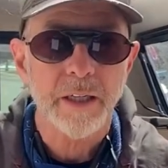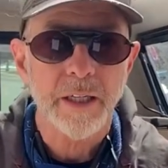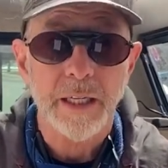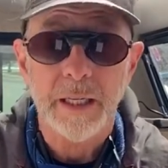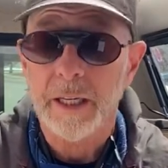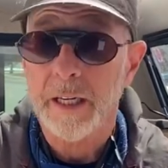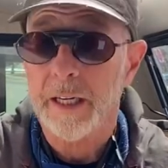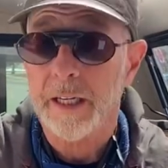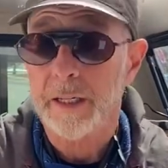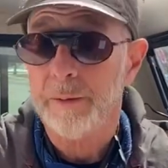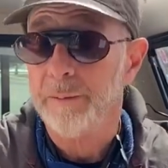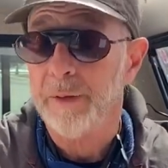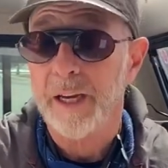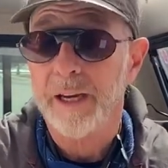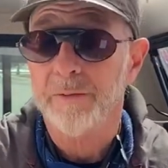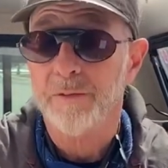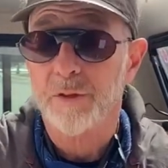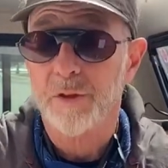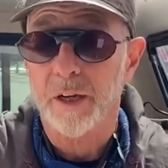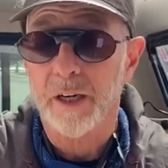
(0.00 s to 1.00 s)
He may
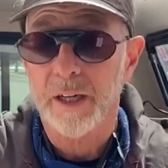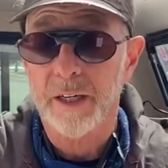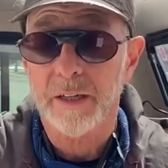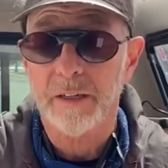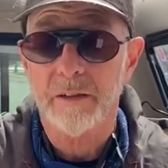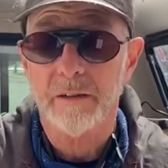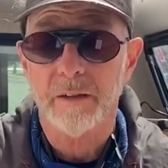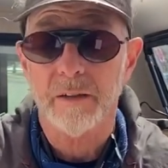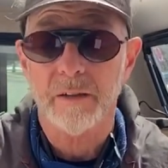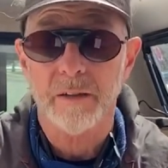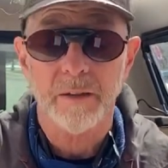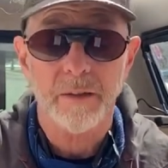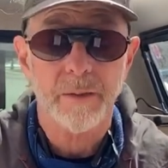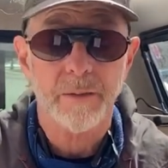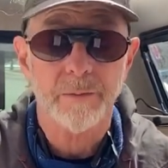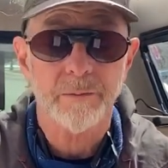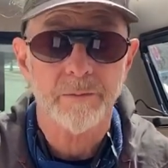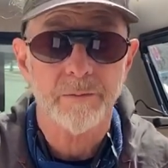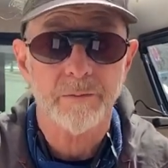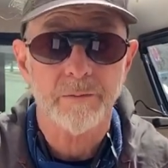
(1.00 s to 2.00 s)
have tried
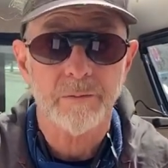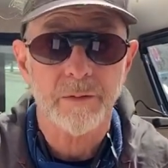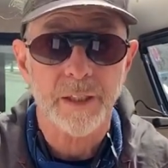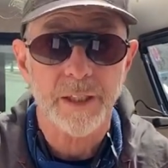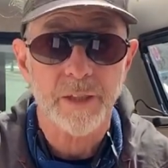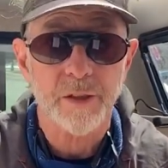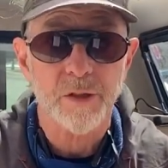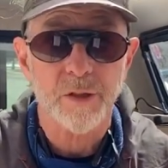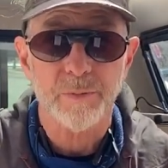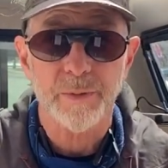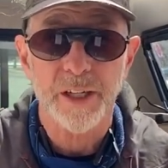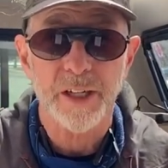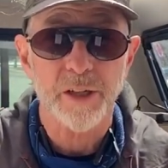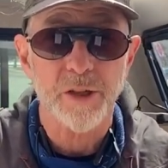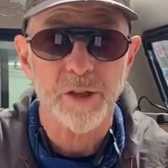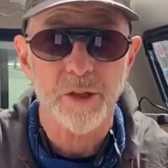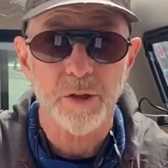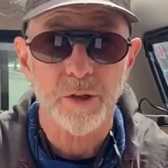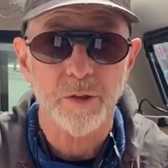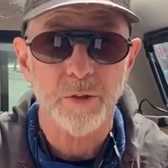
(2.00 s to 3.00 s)
Lynx or
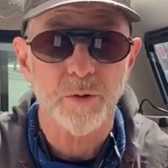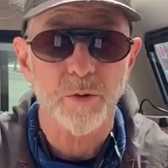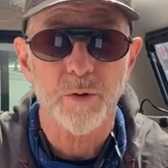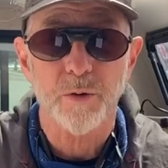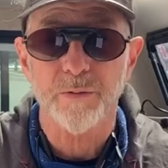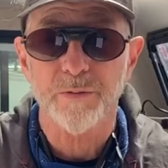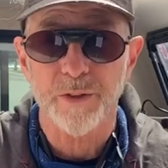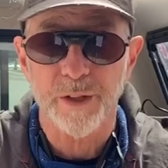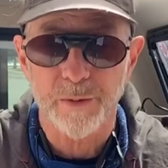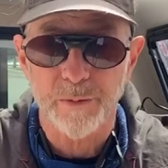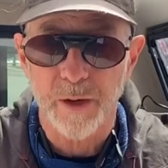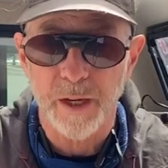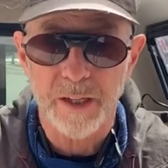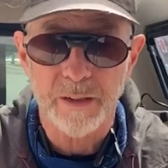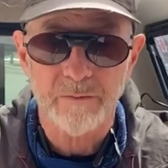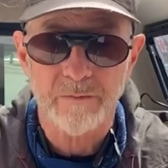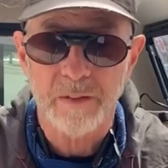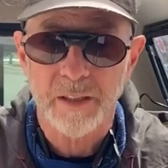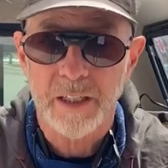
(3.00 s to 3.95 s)
Majo or Freeride.